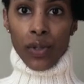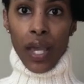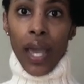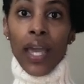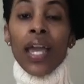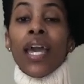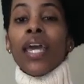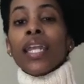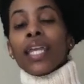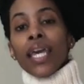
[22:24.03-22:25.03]
okay?
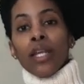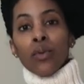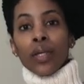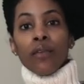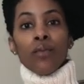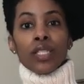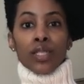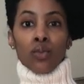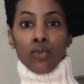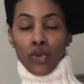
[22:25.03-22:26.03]
And again, it will give me
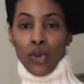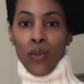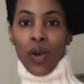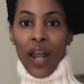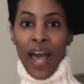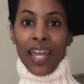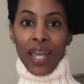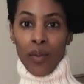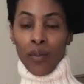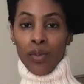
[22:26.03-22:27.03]
some room when I
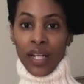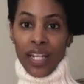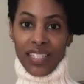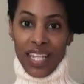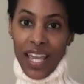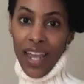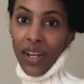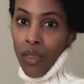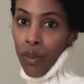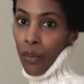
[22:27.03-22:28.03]
am planning to
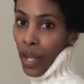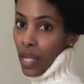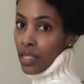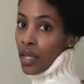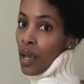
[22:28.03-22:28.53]
gain the weight,